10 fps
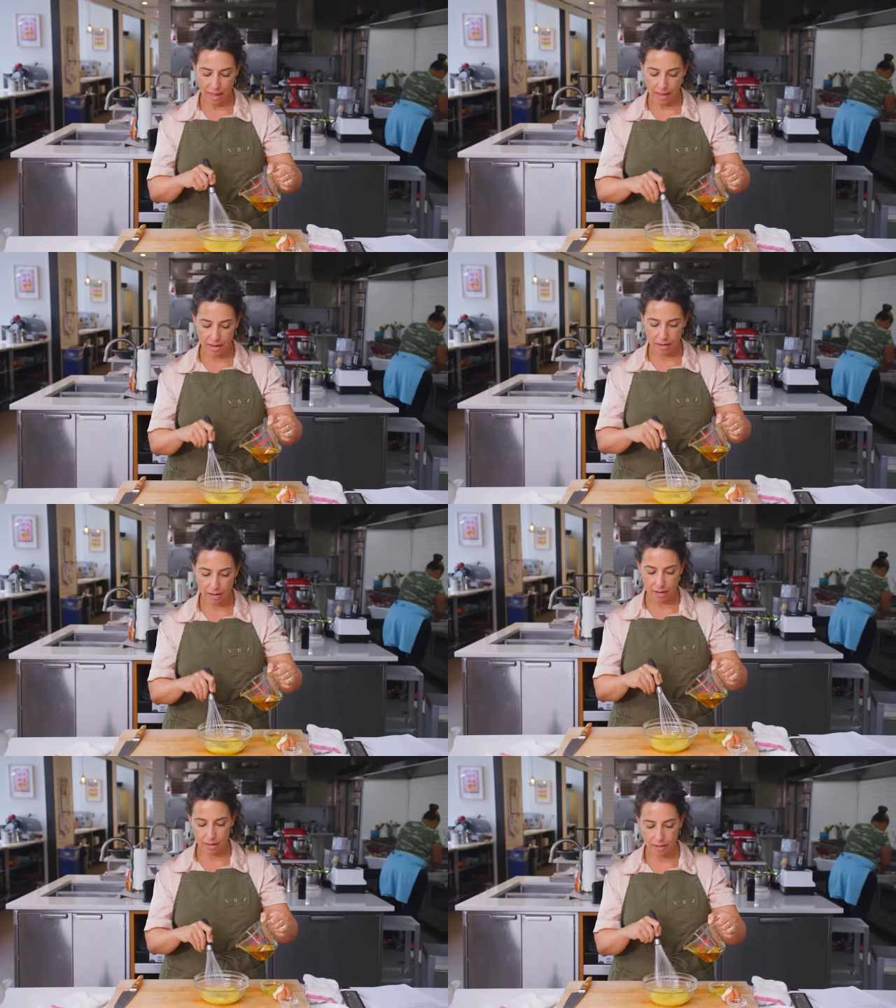
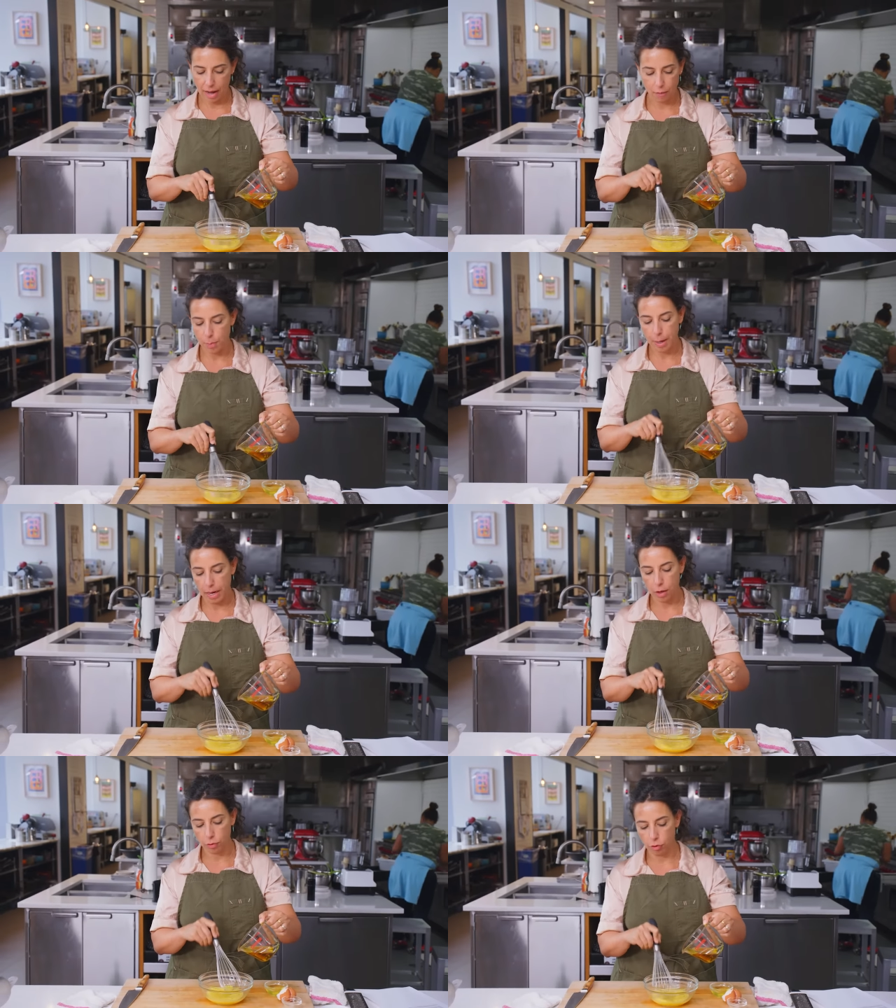then
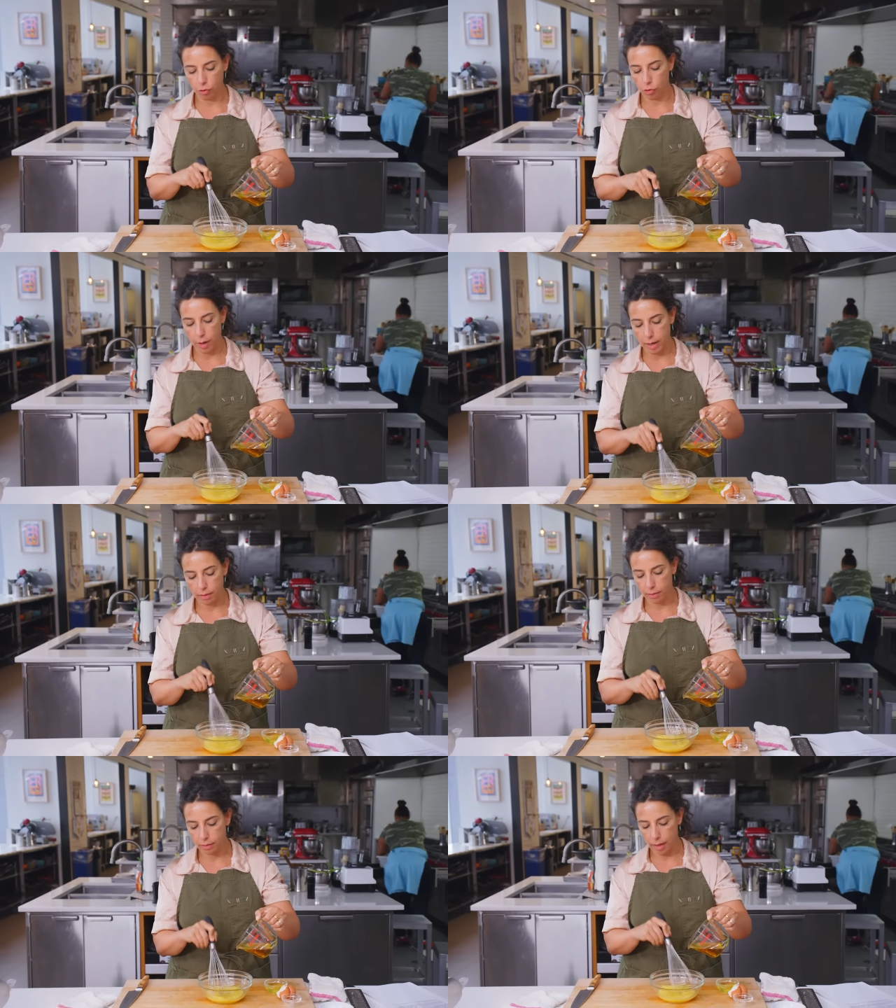everybody else who
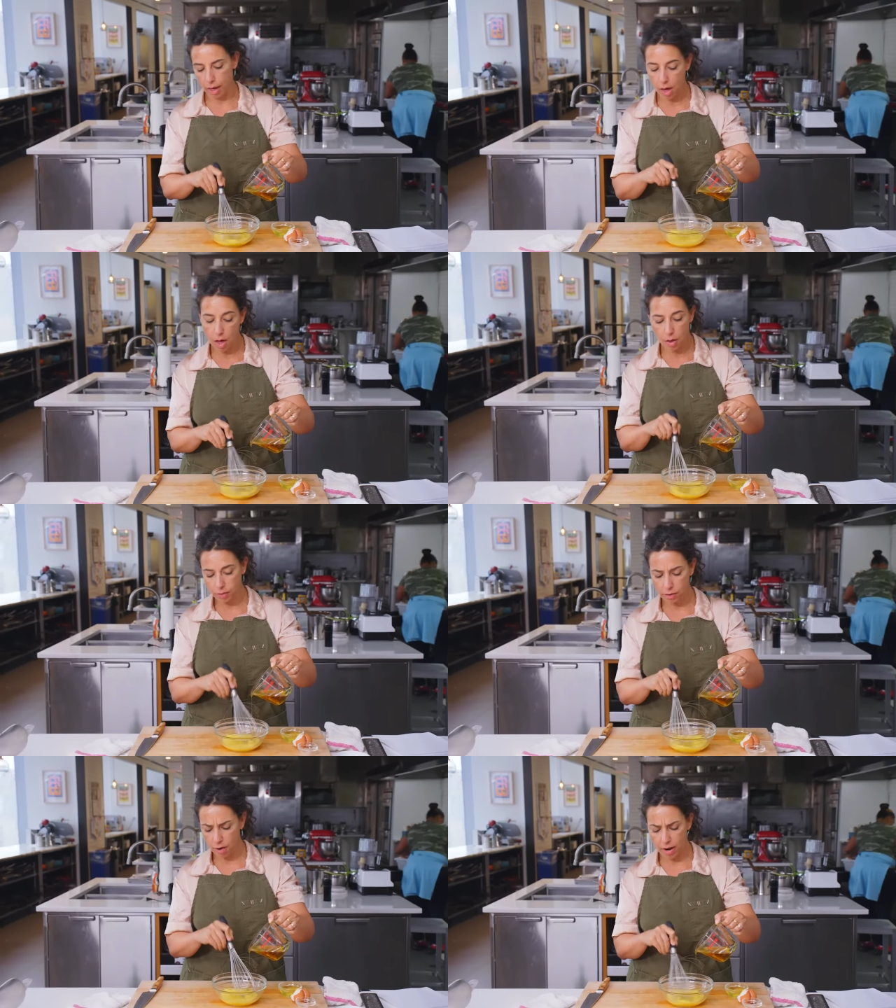joins is like, oh,
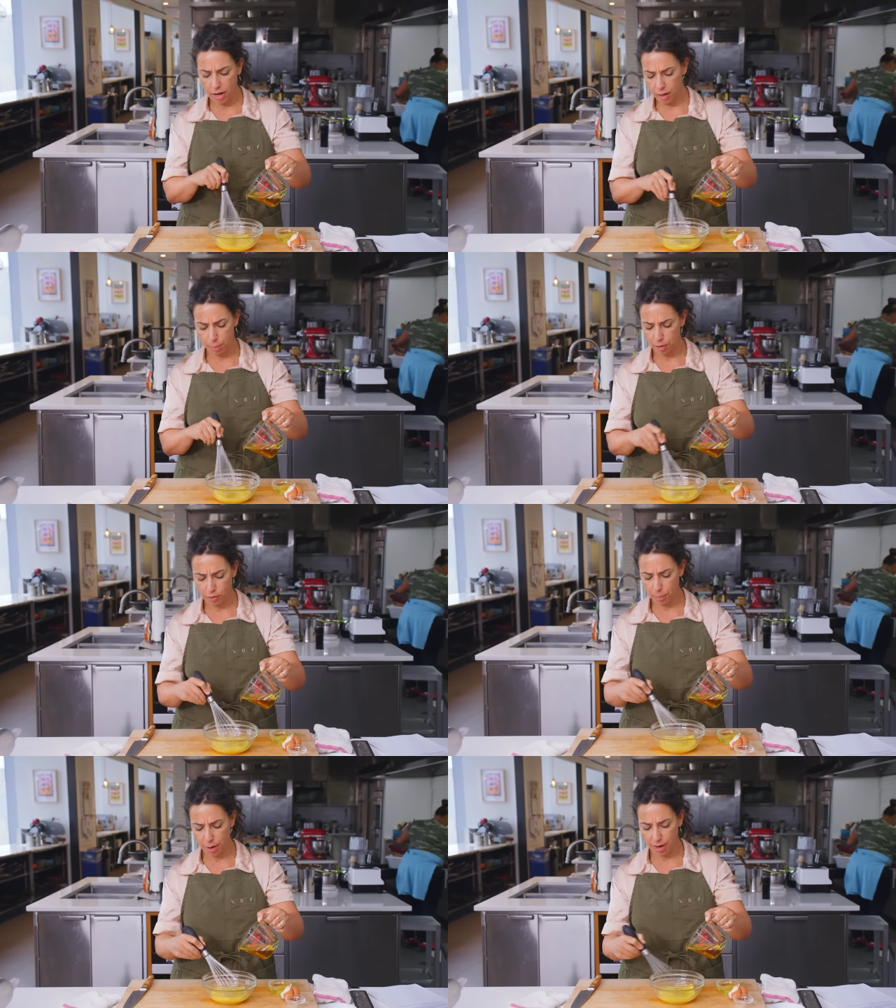this is already an
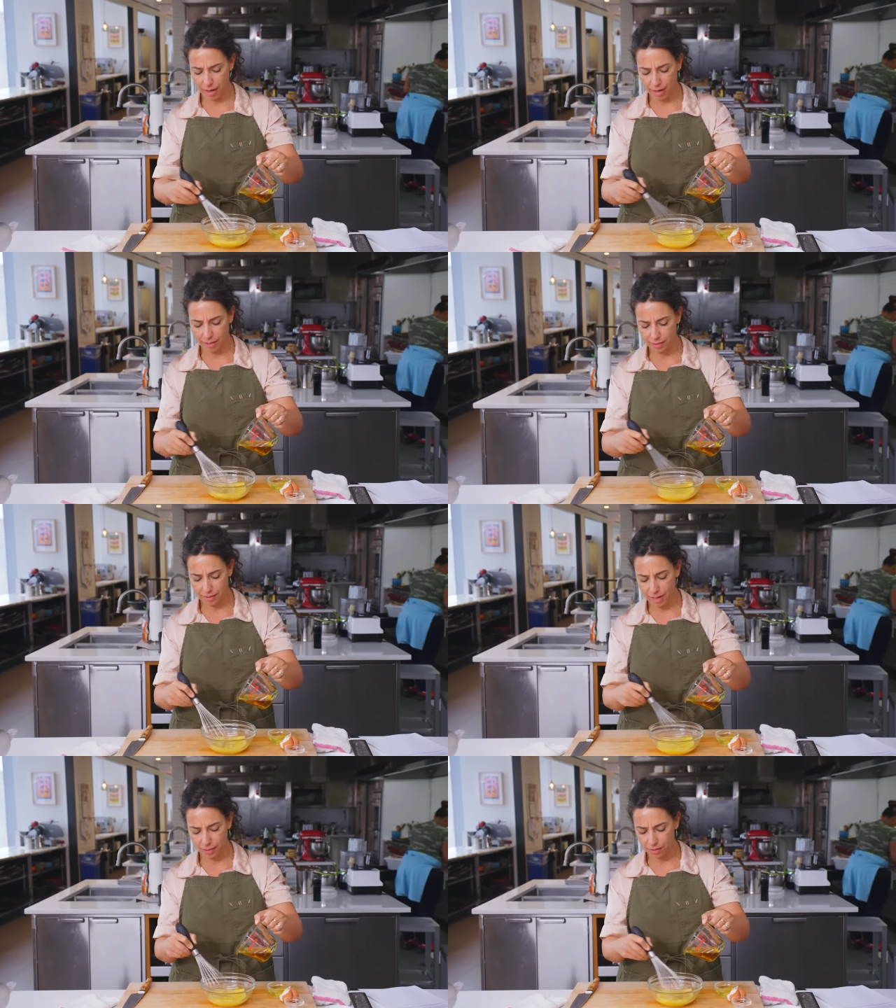emulsion party. I can
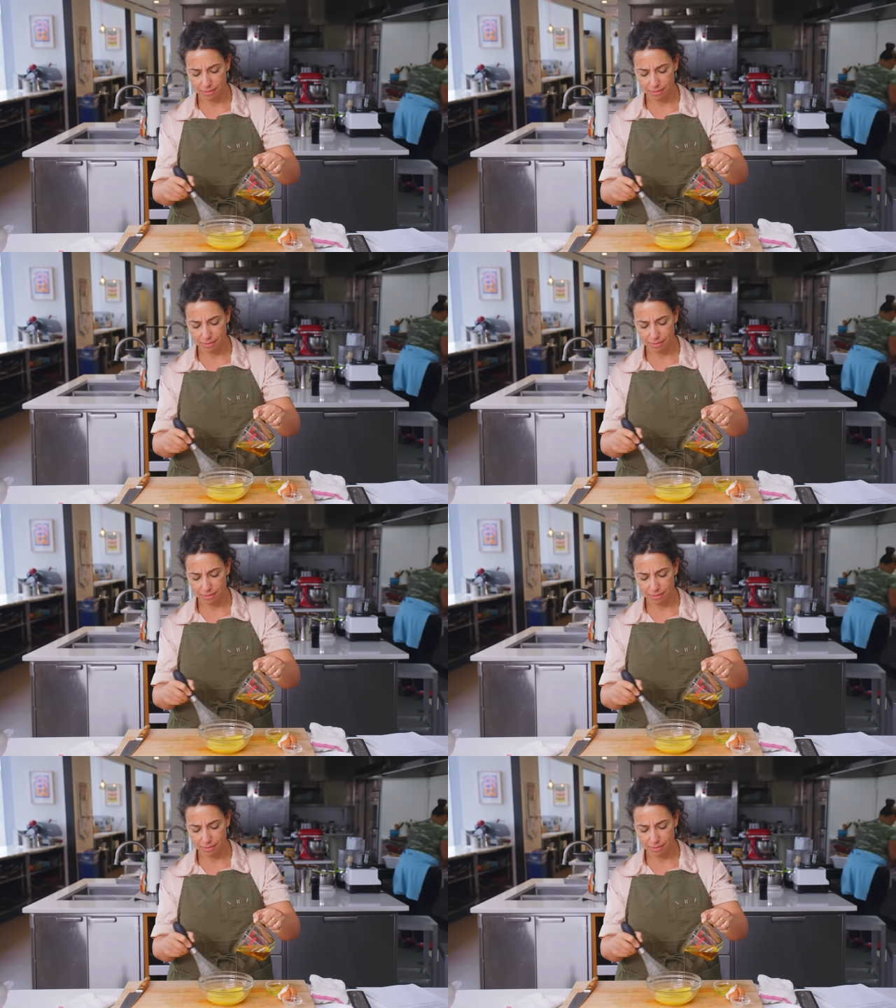just like